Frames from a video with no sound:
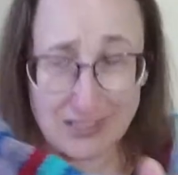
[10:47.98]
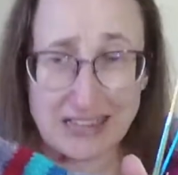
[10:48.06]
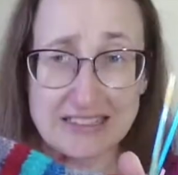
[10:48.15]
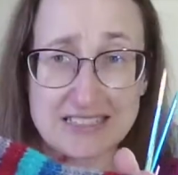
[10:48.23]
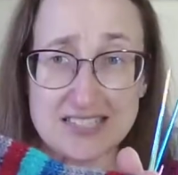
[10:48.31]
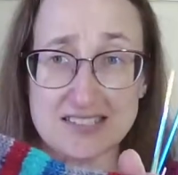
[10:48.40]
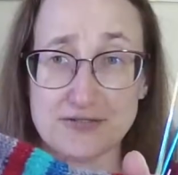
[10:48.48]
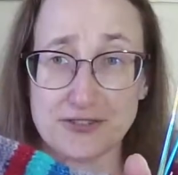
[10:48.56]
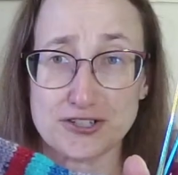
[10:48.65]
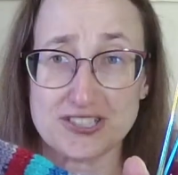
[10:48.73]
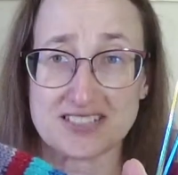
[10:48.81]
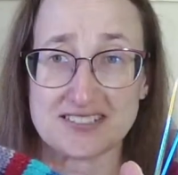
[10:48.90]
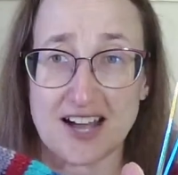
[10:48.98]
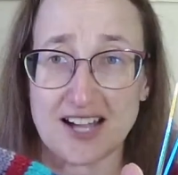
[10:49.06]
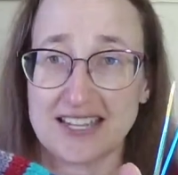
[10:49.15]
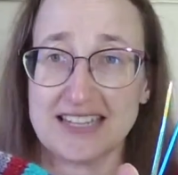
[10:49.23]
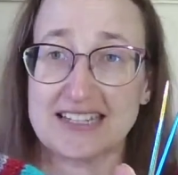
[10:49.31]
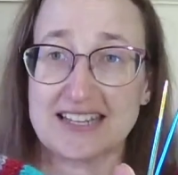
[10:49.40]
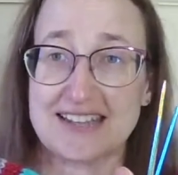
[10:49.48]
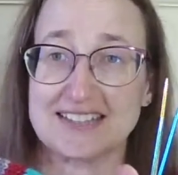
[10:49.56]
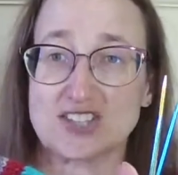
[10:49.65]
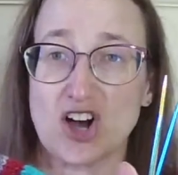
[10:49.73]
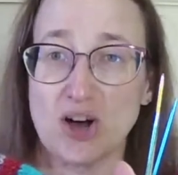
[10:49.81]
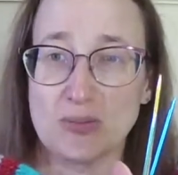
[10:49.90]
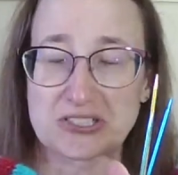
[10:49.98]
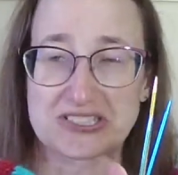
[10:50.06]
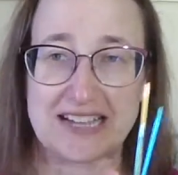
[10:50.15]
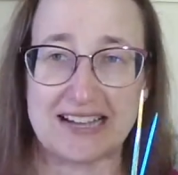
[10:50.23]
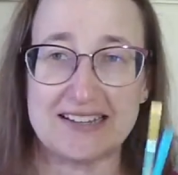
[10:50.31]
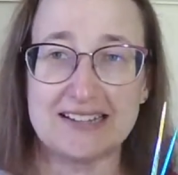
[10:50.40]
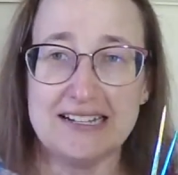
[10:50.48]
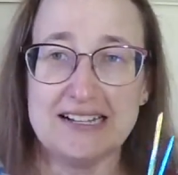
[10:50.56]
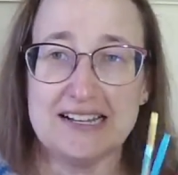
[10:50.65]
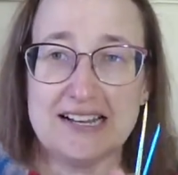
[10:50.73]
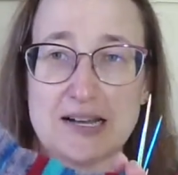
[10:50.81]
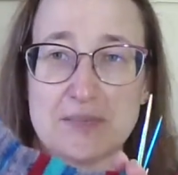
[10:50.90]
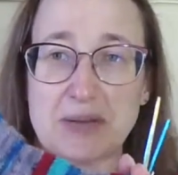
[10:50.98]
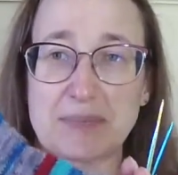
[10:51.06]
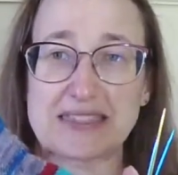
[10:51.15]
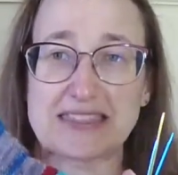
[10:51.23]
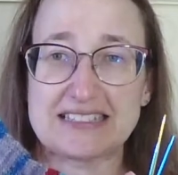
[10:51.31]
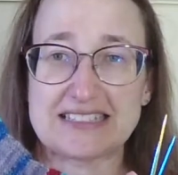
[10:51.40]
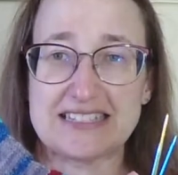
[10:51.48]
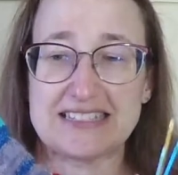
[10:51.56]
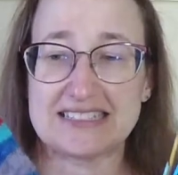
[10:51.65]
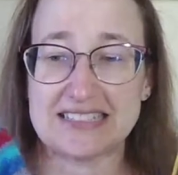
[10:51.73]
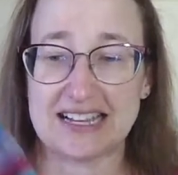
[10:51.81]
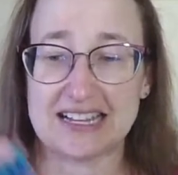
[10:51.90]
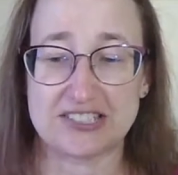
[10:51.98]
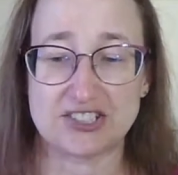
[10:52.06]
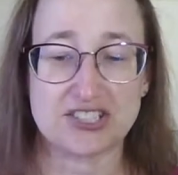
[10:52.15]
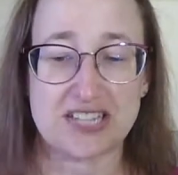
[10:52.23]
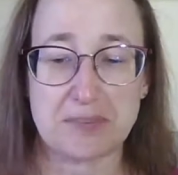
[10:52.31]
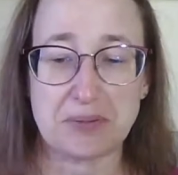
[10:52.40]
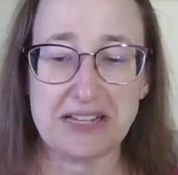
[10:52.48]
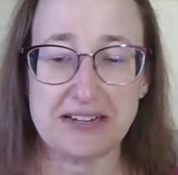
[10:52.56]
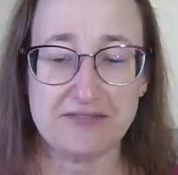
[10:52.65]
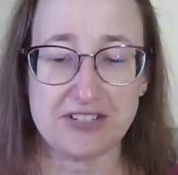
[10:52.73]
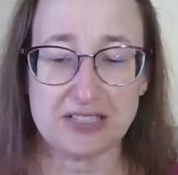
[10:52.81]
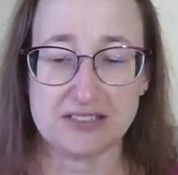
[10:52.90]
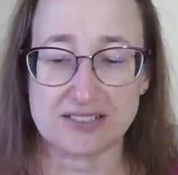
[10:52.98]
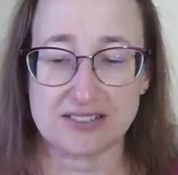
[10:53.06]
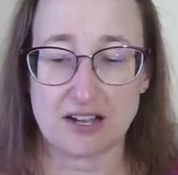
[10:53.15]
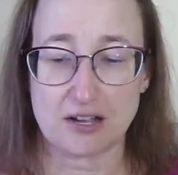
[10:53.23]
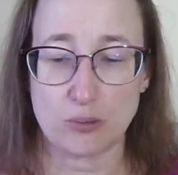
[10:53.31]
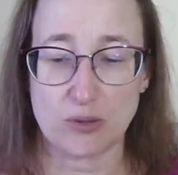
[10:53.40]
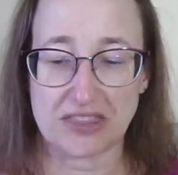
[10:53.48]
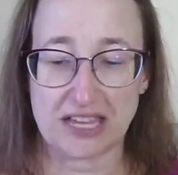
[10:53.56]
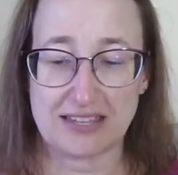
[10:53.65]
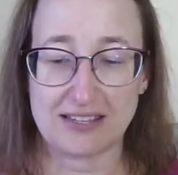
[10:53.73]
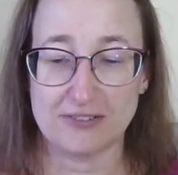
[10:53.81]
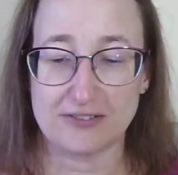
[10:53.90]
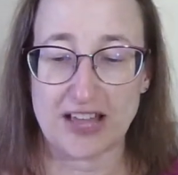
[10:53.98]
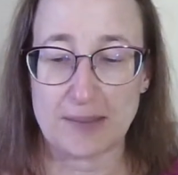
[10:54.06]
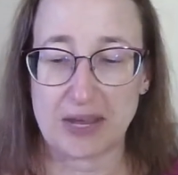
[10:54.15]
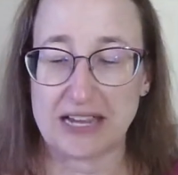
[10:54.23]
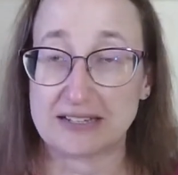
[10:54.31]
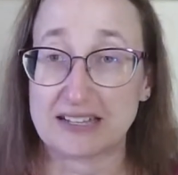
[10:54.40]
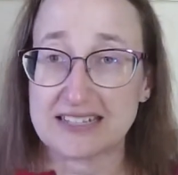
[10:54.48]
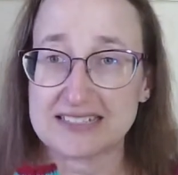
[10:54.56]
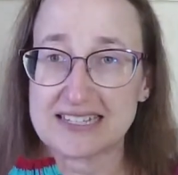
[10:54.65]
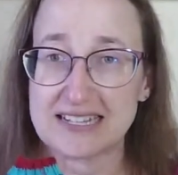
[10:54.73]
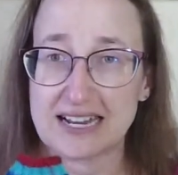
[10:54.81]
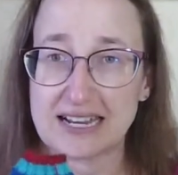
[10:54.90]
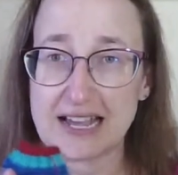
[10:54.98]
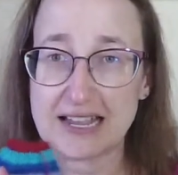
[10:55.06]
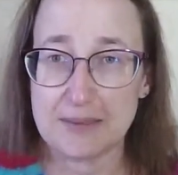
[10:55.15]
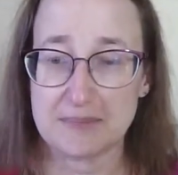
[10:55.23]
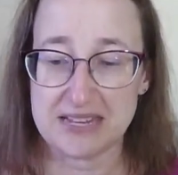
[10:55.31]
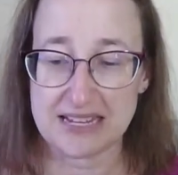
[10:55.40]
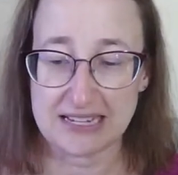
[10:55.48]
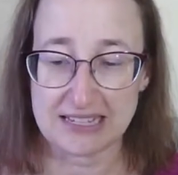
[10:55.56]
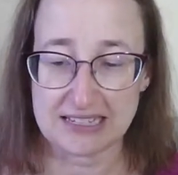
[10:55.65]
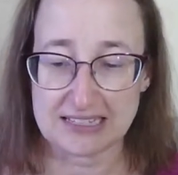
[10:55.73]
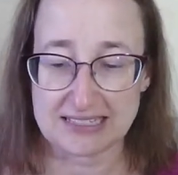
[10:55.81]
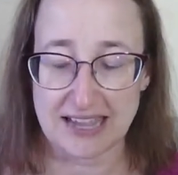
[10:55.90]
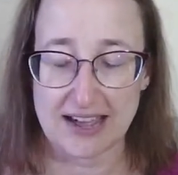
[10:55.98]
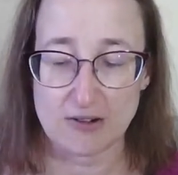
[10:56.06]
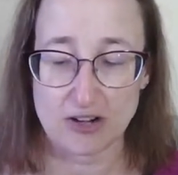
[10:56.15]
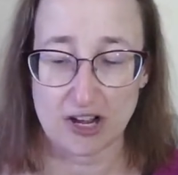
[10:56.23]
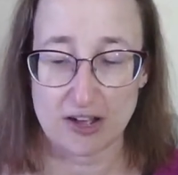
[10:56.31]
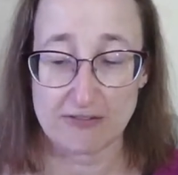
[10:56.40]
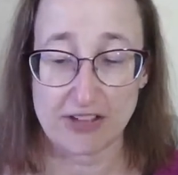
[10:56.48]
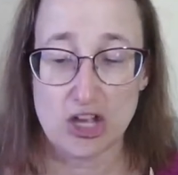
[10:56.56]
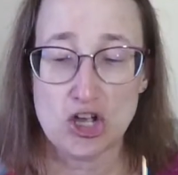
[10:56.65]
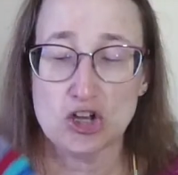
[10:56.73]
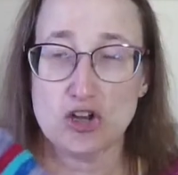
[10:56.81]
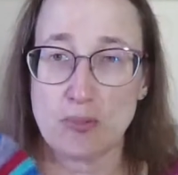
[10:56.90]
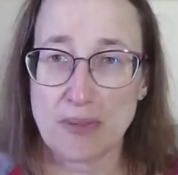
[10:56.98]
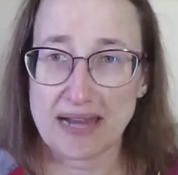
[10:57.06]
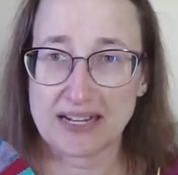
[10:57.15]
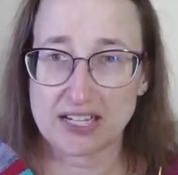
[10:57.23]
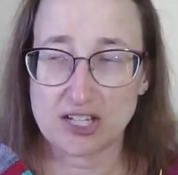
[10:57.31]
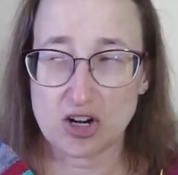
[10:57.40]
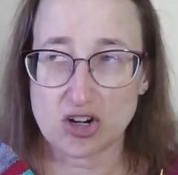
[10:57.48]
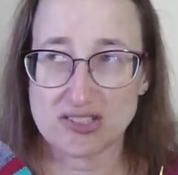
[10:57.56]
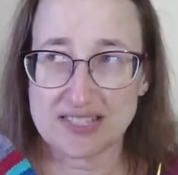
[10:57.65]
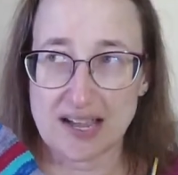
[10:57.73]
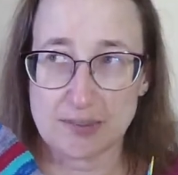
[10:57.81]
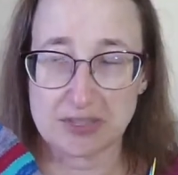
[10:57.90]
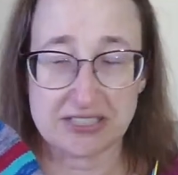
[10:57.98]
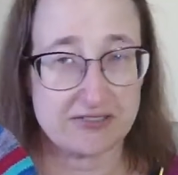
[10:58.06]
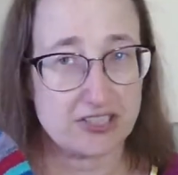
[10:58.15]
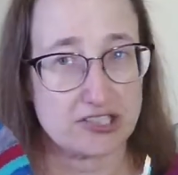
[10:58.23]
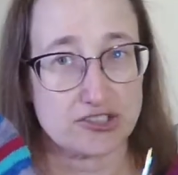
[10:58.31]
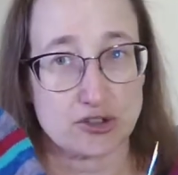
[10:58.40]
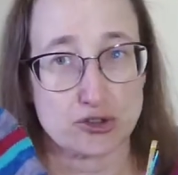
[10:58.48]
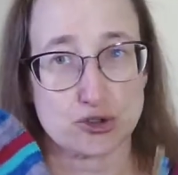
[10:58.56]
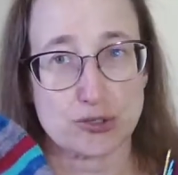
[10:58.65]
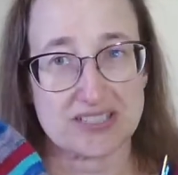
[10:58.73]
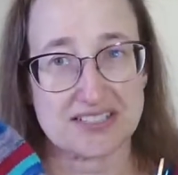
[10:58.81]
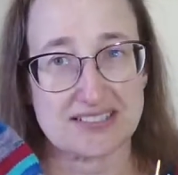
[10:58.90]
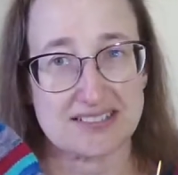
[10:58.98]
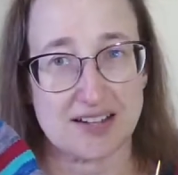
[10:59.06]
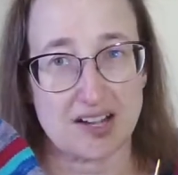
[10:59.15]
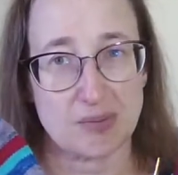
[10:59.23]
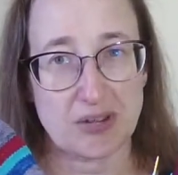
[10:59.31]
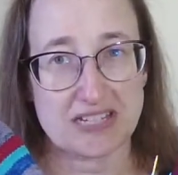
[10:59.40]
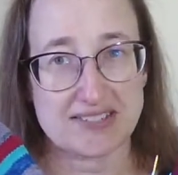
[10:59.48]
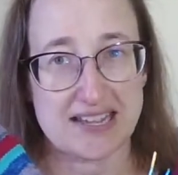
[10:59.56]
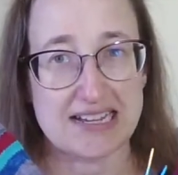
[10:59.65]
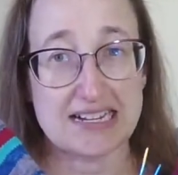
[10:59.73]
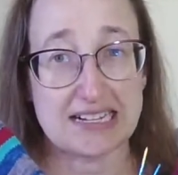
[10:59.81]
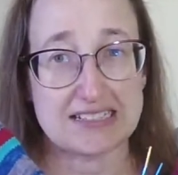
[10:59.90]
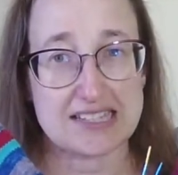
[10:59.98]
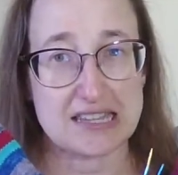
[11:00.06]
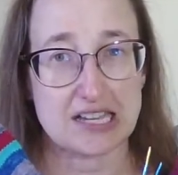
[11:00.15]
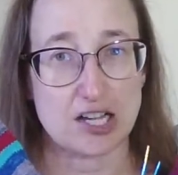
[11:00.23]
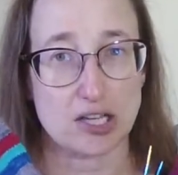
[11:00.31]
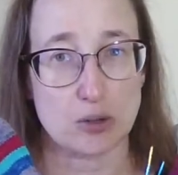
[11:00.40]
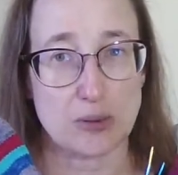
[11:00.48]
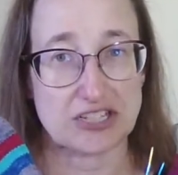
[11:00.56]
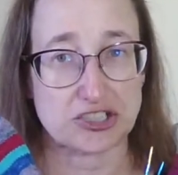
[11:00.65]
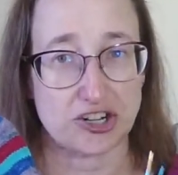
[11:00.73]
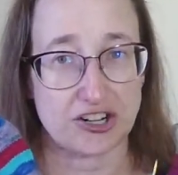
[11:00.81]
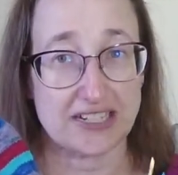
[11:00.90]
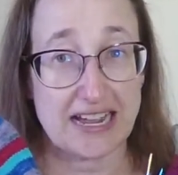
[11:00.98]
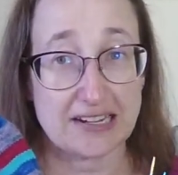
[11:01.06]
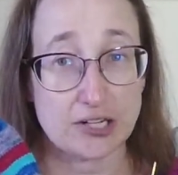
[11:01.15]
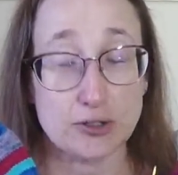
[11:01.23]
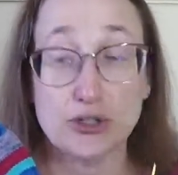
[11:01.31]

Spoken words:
This is the first sock and it's almost done, but this is just a plain vanilla sock with a heel flap and gusset, and I am knitting this out of Nomadic Yarns. I believe it has her trusty sock base and it is in the colorway Sharknado.